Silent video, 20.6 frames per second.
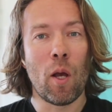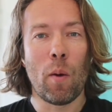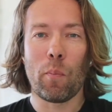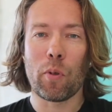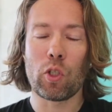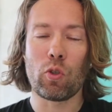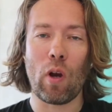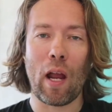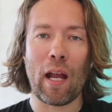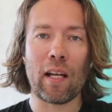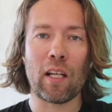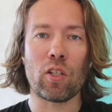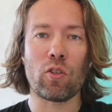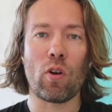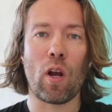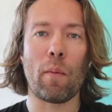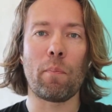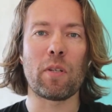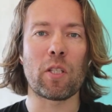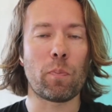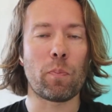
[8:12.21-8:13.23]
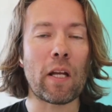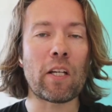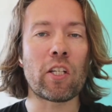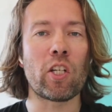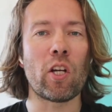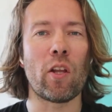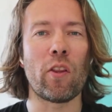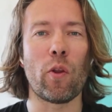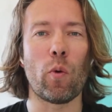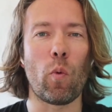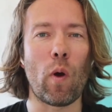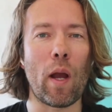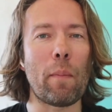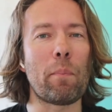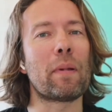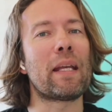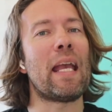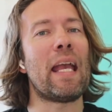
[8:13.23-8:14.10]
But drag and drop, especially on the web,